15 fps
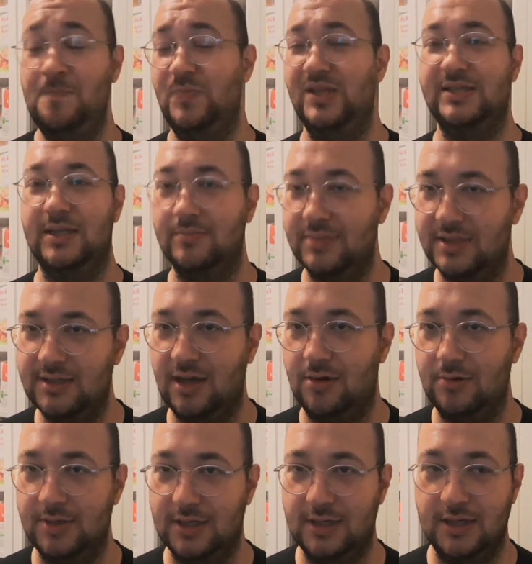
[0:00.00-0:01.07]
some
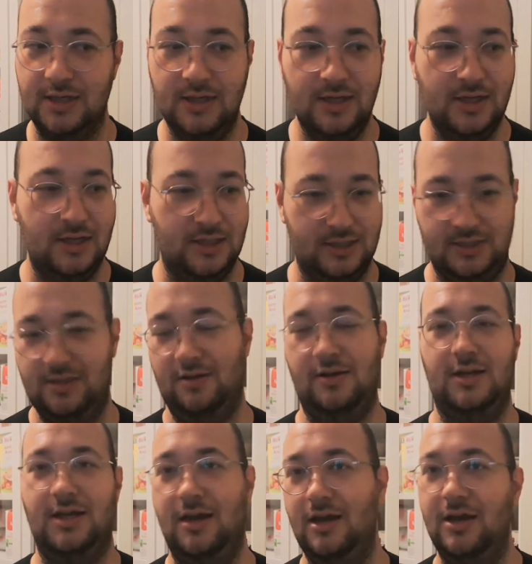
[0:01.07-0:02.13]
soda. It's not
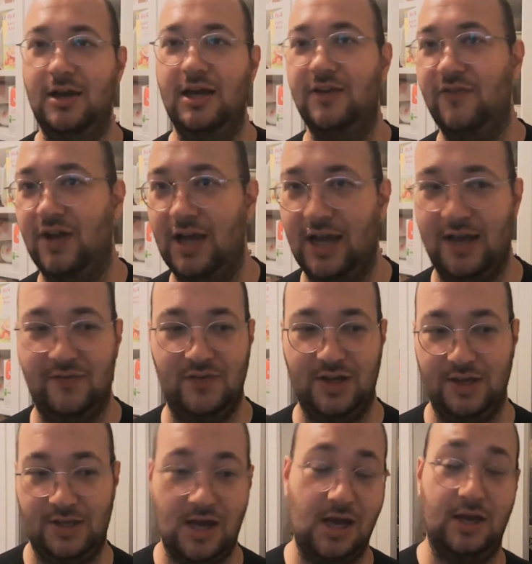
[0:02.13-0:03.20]
going to hurt if I have like